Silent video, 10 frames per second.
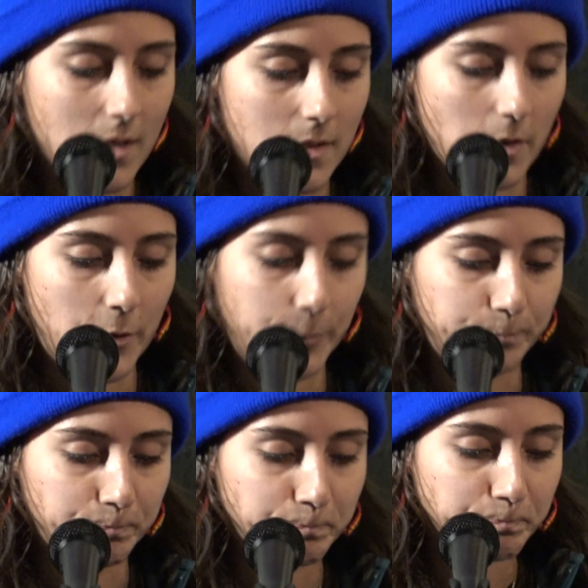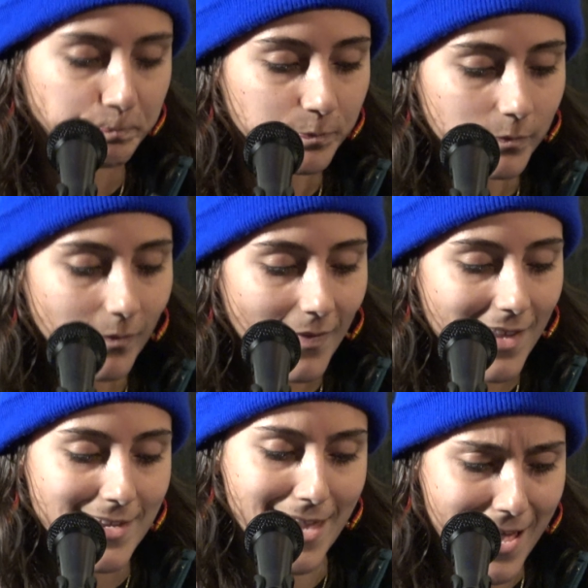So,
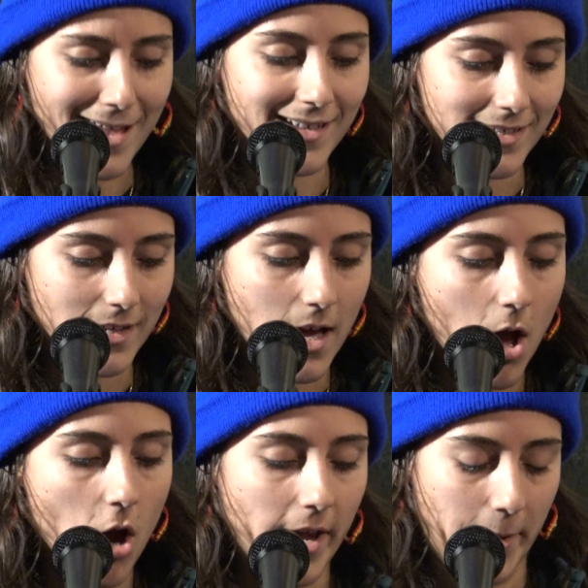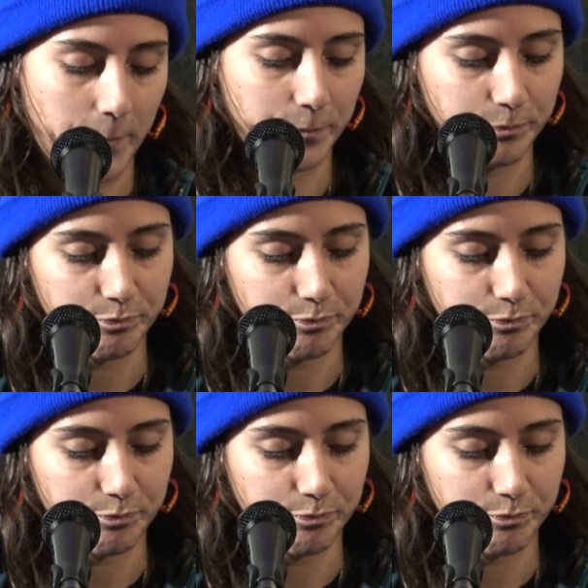yeah. Okay.